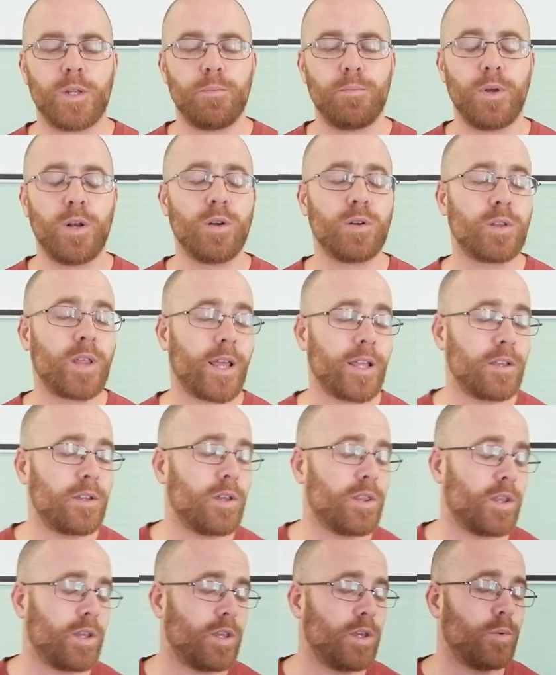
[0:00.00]
But Lord, thank
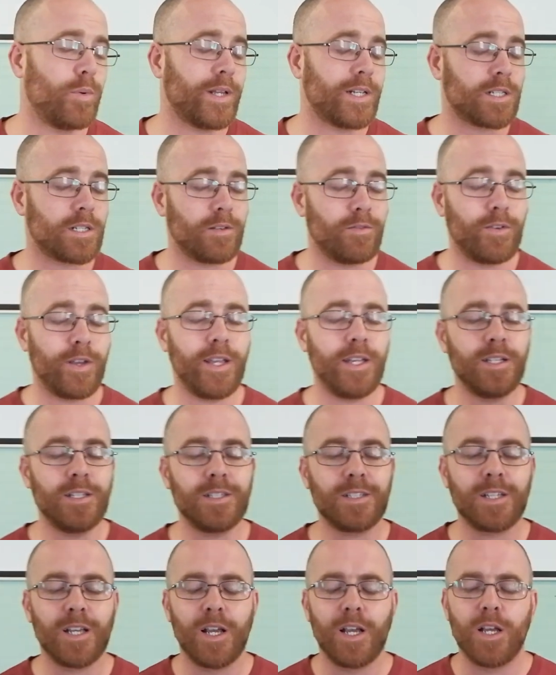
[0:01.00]
you that you
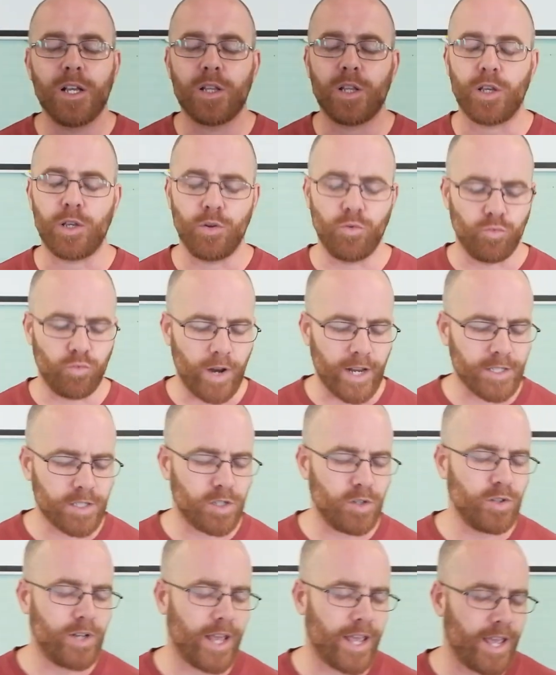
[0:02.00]
intervened, that you
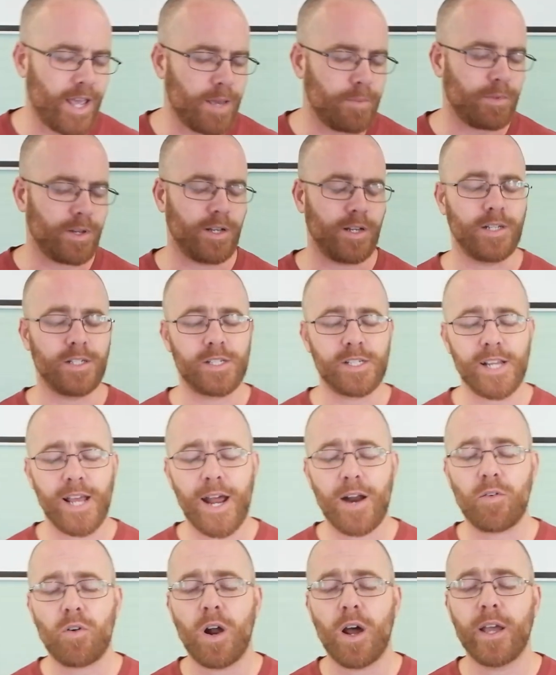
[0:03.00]
rescued him and
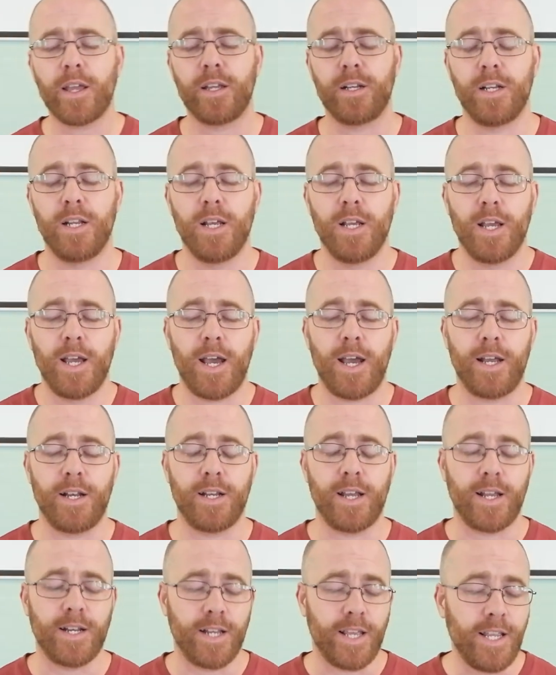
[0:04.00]
Sarai
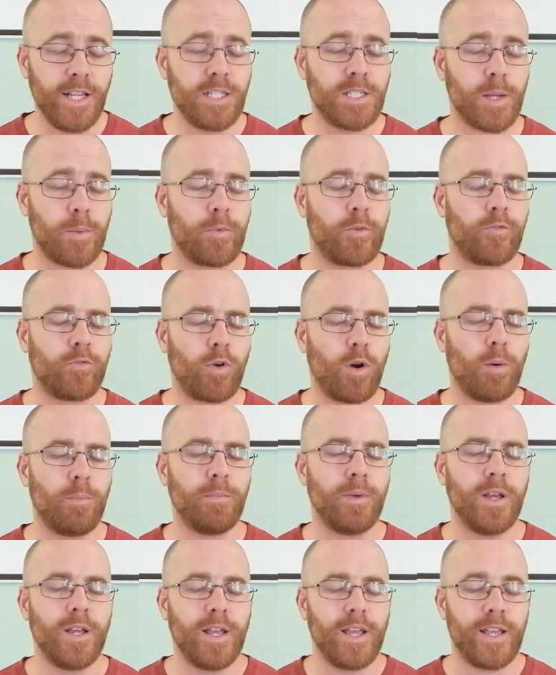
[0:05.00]
and Egypt
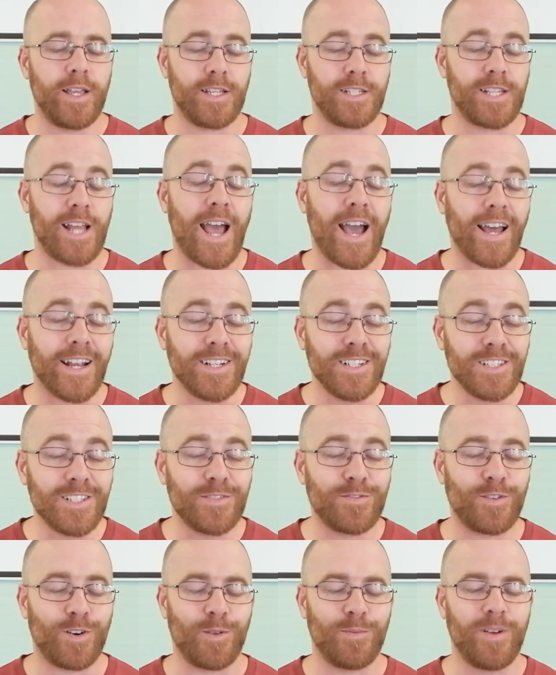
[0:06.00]
from his hand,
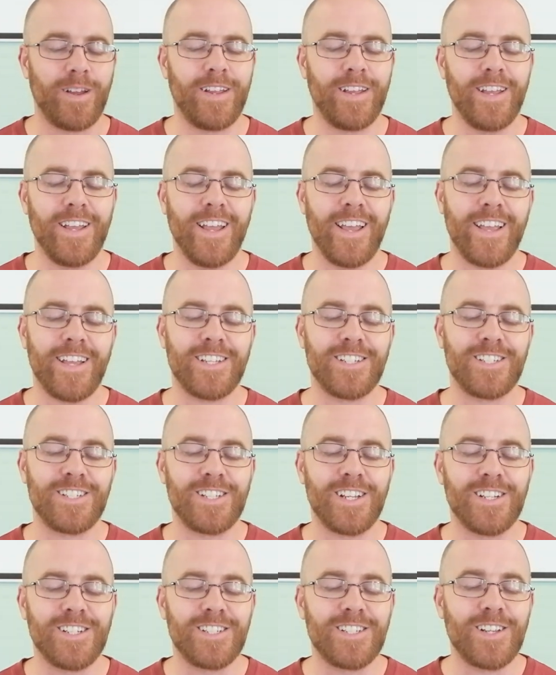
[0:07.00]
from
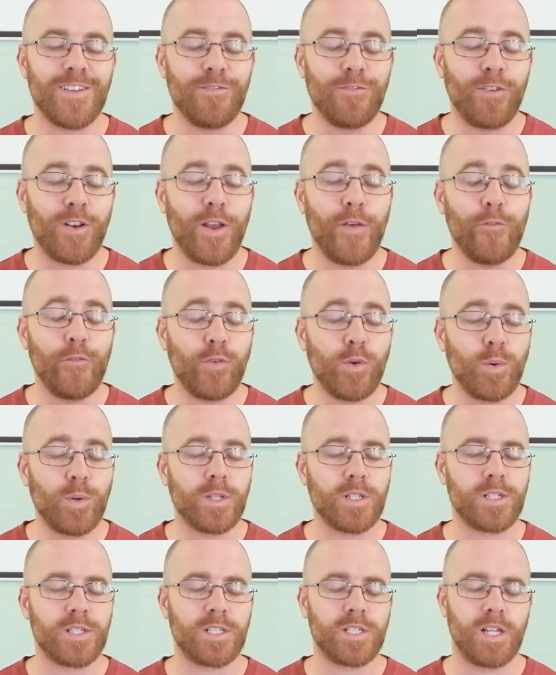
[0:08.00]
his sinful
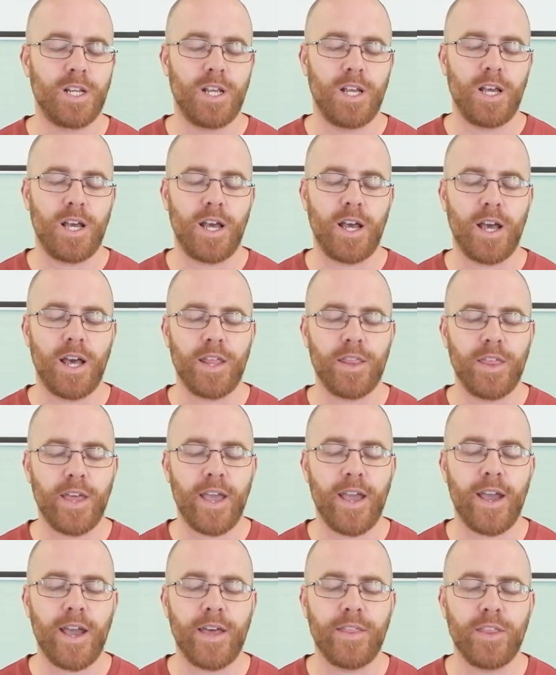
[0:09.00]
influence
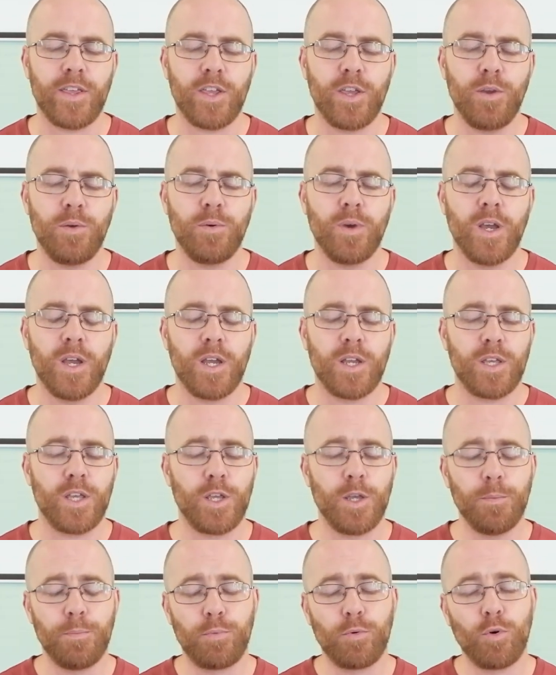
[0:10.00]
there, and that
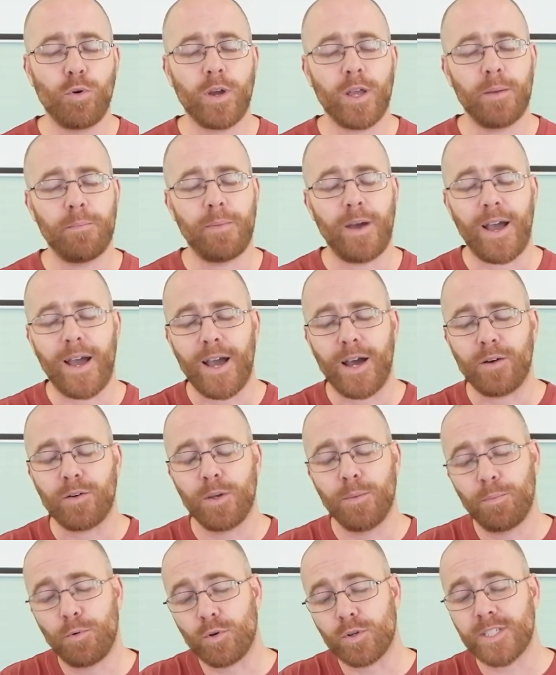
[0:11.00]
you brought him out.
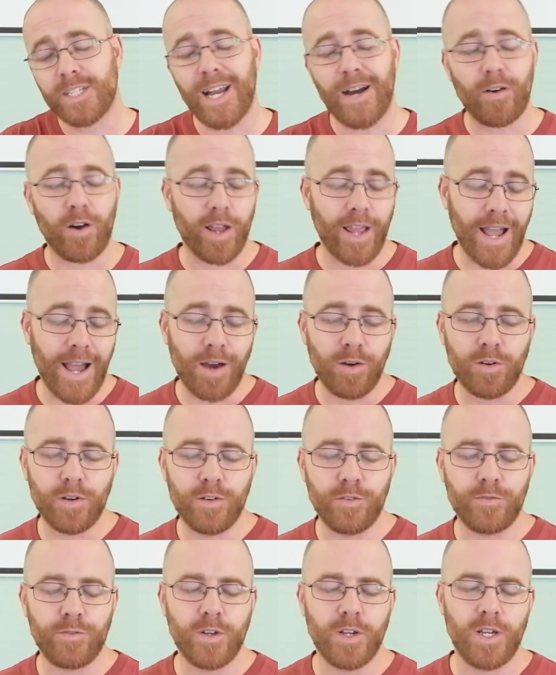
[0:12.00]
You brought Sarai out
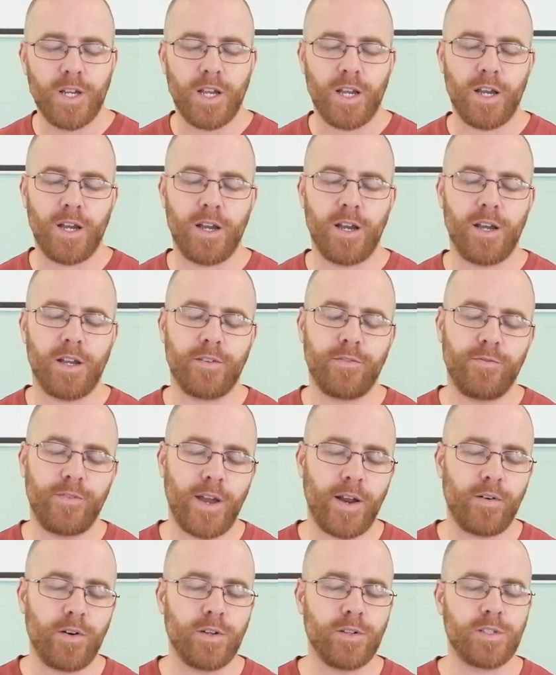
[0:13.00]
of
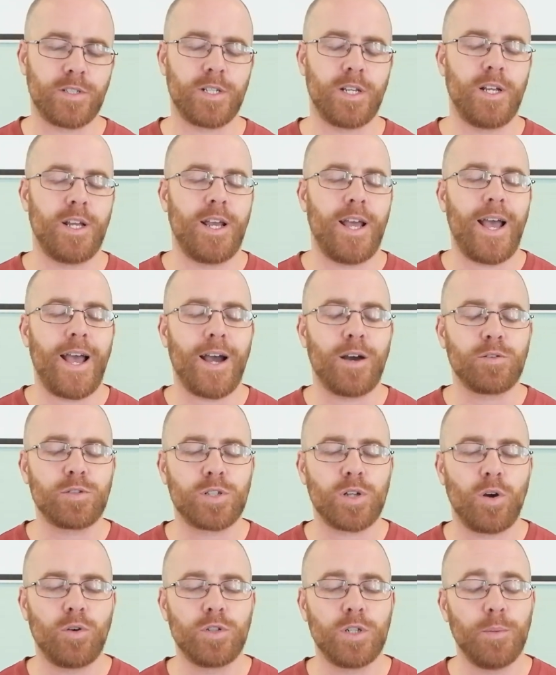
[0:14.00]
Pharaoh's
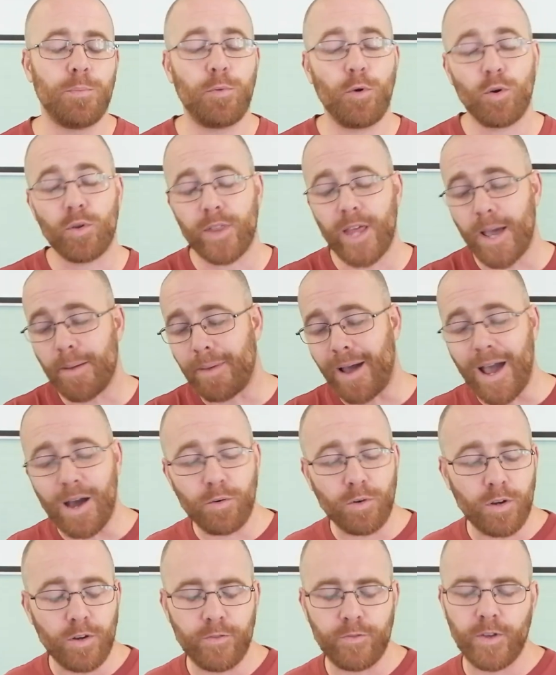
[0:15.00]
household. You brought them
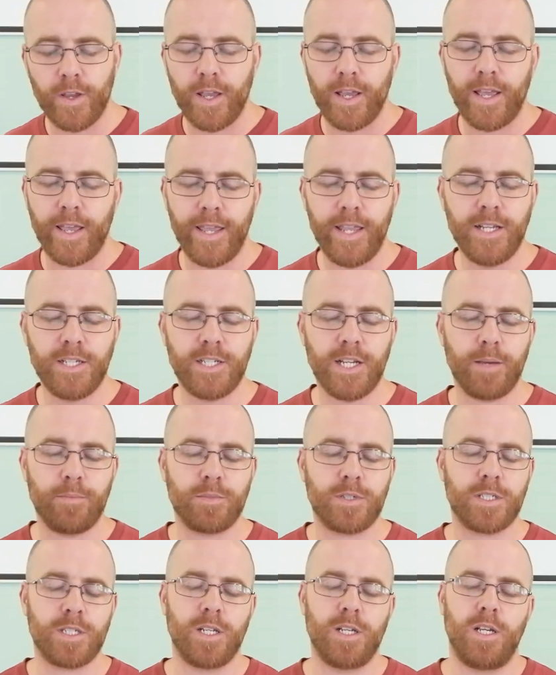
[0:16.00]
out of
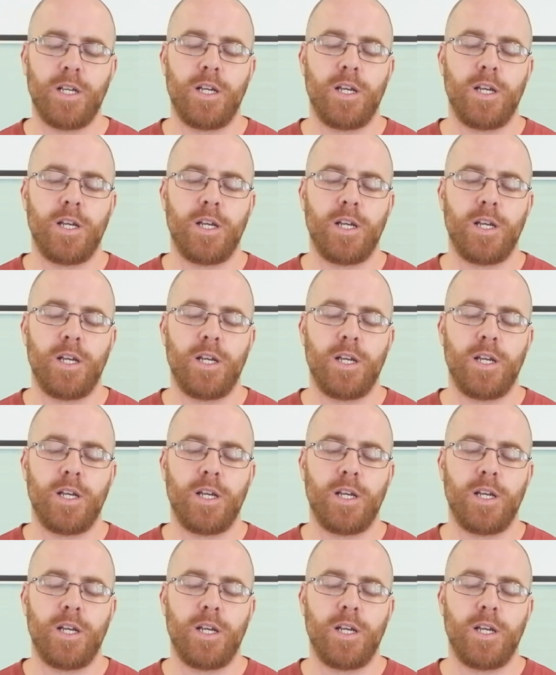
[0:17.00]
Egypt.